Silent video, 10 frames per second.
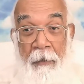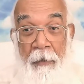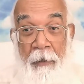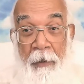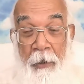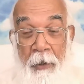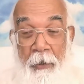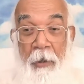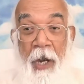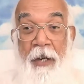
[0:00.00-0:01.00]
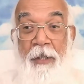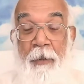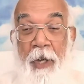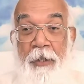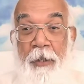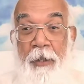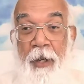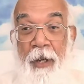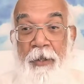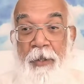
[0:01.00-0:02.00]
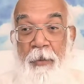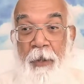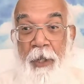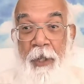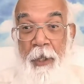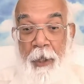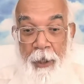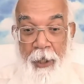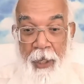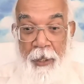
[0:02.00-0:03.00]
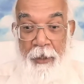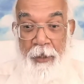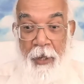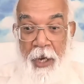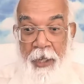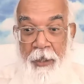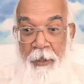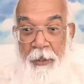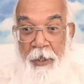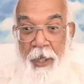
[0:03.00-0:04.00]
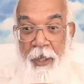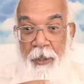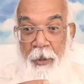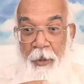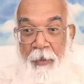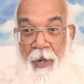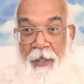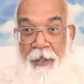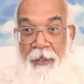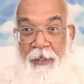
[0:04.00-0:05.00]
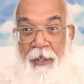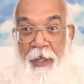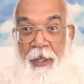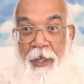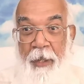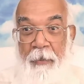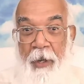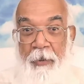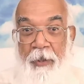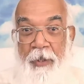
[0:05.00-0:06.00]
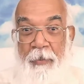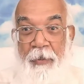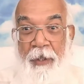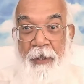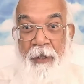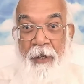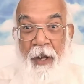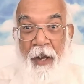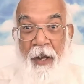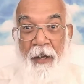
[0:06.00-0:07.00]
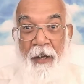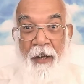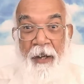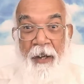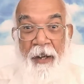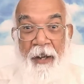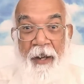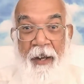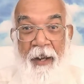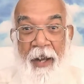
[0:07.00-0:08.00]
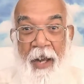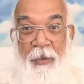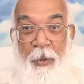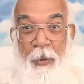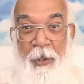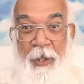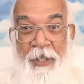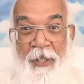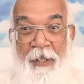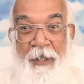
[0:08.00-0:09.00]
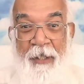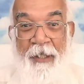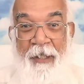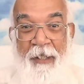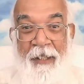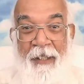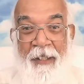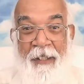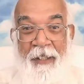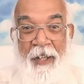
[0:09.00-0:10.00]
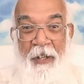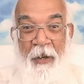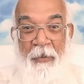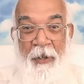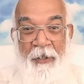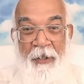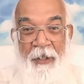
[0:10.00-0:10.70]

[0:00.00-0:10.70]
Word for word: you, you had some reaction against me. The entire day, your mind is thinking about this beard guy. Have you noticed? Think of it